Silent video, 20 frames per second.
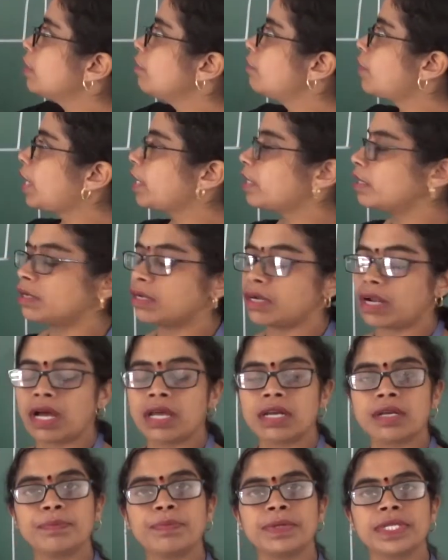the wire
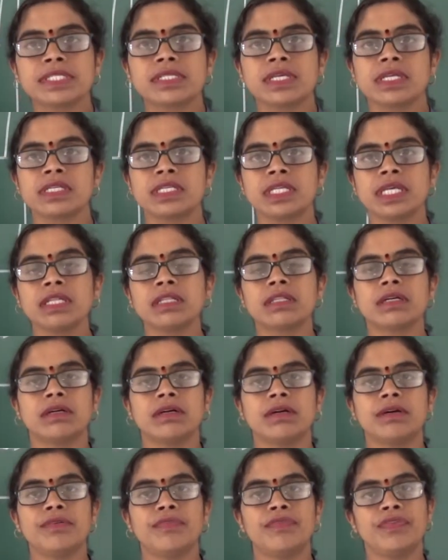are representing
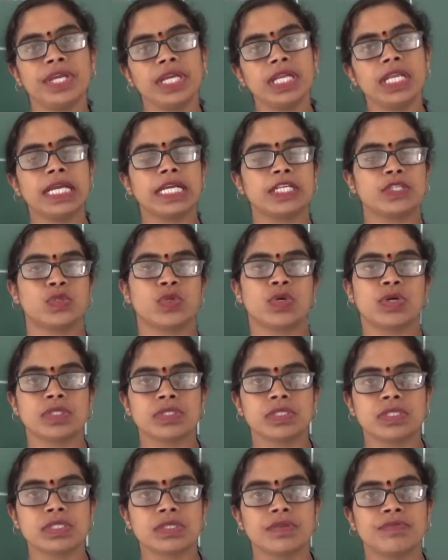the free
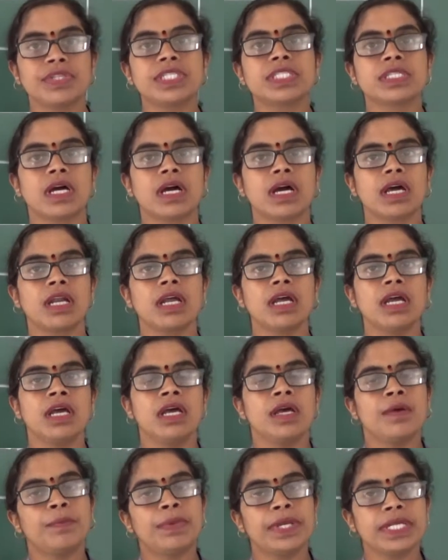electrons which
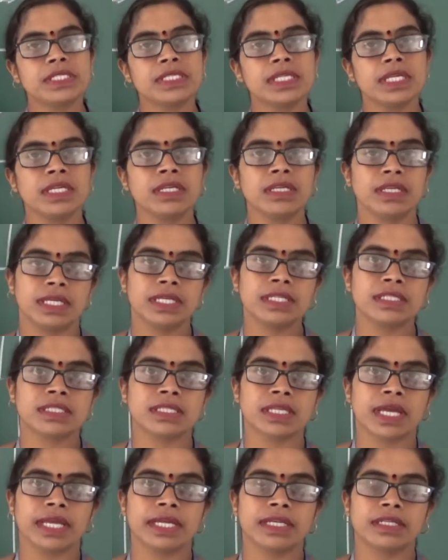are present
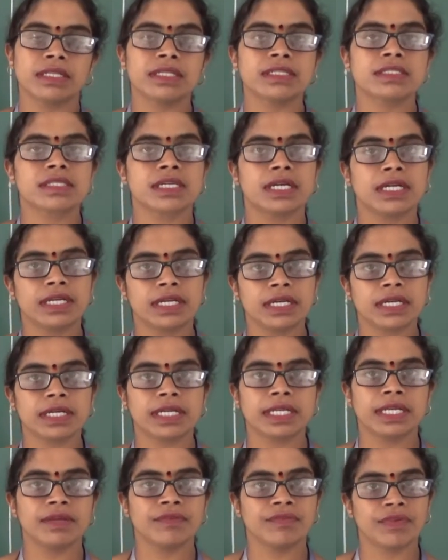inside this
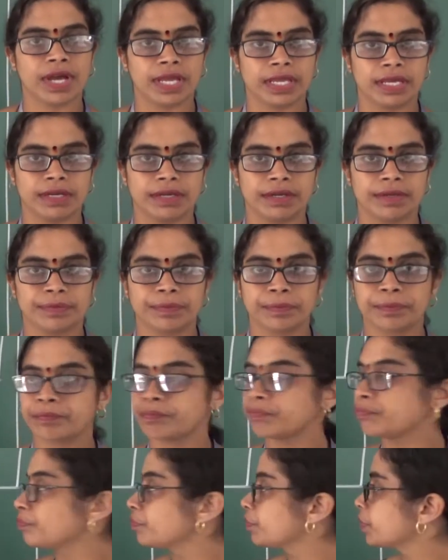conducting wire.
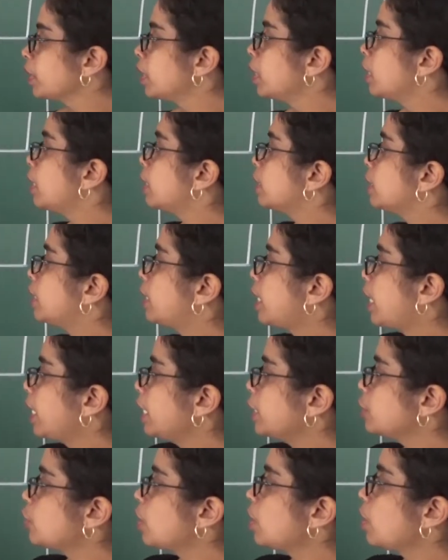The
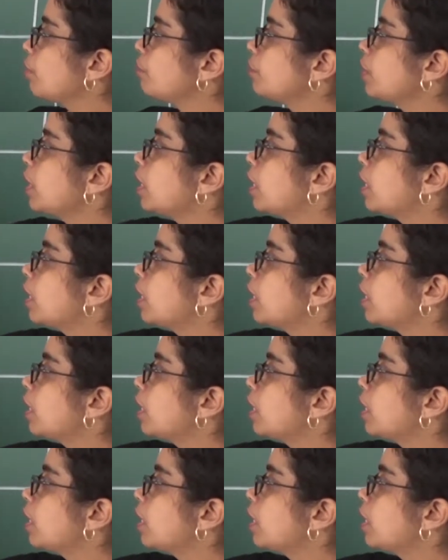direction of the